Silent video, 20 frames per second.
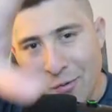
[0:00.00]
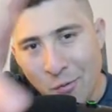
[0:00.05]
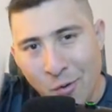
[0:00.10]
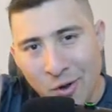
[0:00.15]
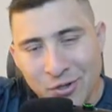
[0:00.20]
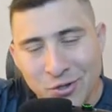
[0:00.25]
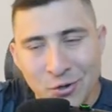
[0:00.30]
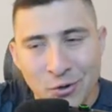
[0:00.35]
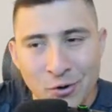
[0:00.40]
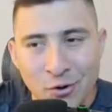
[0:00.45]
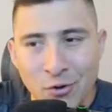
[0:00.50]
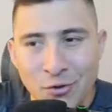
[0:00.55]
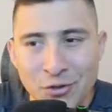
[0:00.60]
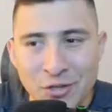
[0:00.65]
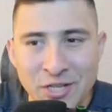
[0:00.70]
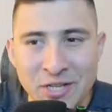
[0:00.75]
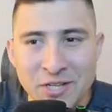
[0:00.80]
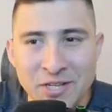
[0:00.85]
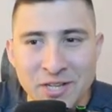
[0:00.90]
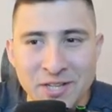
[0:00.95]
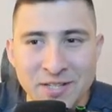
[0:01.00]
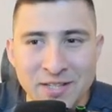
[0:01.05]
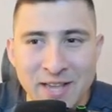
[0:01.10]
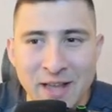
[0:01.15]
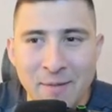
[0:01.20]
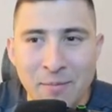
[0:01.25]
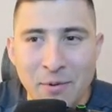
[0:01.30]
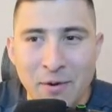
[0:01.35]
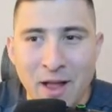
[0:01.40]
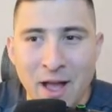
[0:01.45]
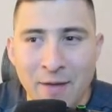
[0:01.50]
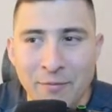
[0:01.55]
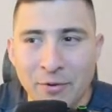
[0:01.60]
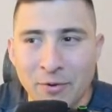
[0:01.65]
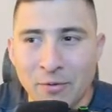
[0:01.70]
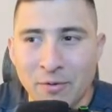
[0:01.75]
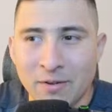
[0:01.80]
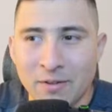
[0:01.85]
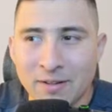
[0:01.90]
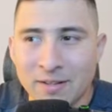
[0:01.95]
what's going on, DJs? Happy to have
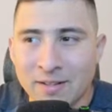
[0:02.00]
you.